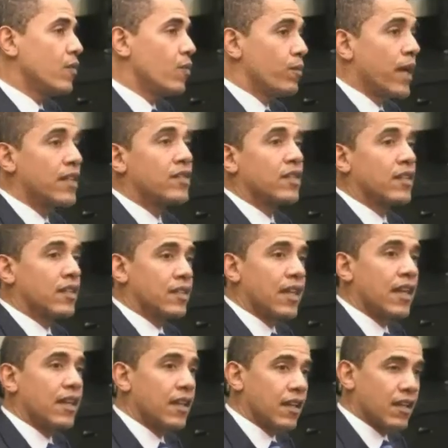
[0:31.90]
basically
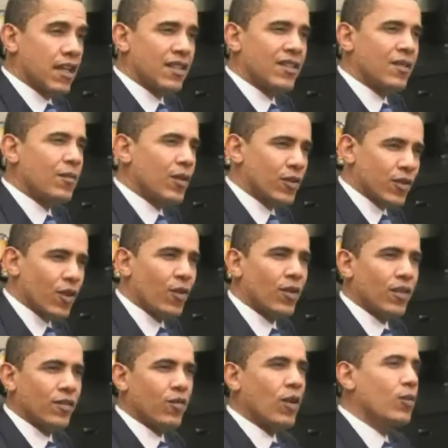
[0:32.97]
taking a similar tone
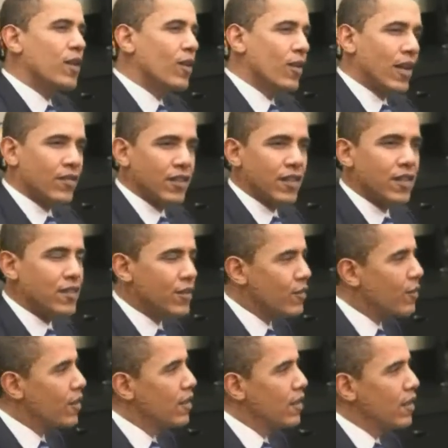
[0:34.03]
of, well, we don't have to
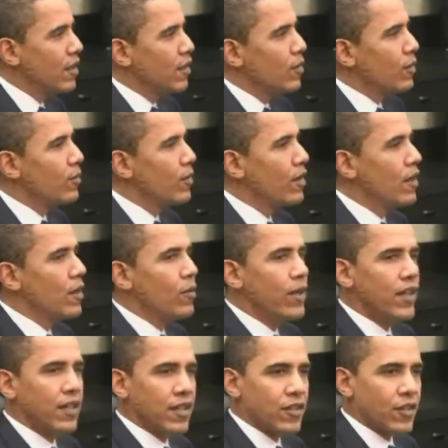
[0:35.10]
disagree, we
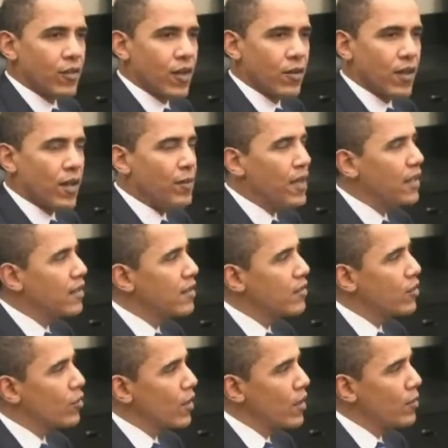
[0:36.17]
can disagree without being
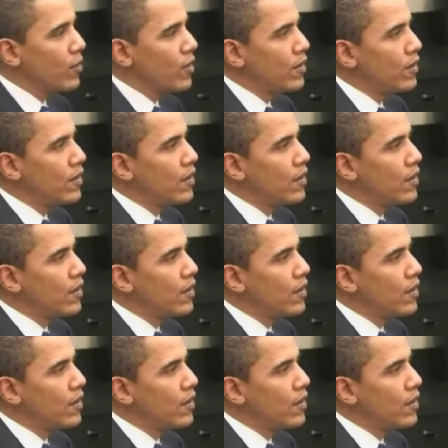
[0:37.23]
disagreeable.